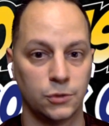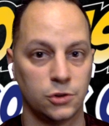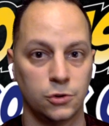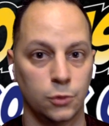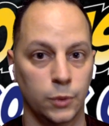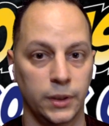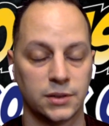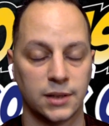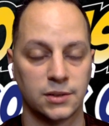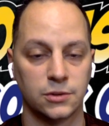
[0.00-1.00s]
it was just 2
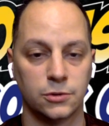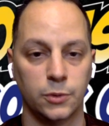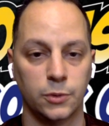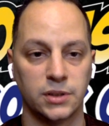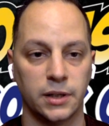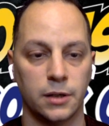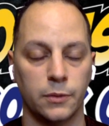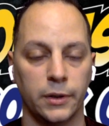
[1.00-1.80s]
weeks, less than 2 weeks to get a